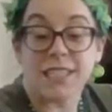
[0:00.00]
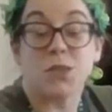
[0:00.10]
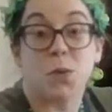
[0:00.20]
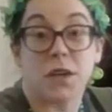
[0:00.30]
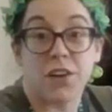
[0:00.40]
is
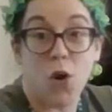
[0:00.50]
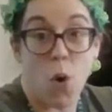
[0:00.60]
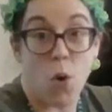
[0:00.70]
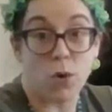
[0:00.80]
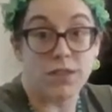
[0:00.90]
we're going to
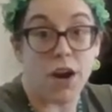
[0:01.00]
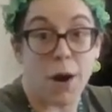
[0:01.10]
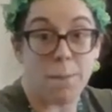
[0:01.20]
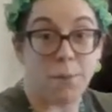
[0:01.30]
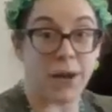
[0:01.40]
hold
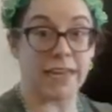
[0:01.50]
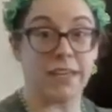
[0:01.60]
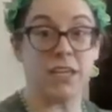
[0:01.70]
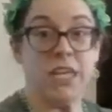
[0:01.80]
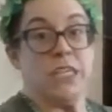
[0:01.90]
our plank.
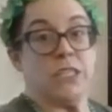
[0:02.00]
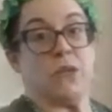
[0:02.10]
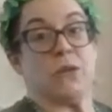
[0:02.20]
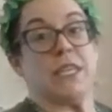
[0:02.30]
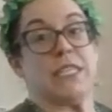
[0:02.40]

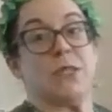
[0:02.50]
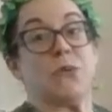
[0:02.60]
So this is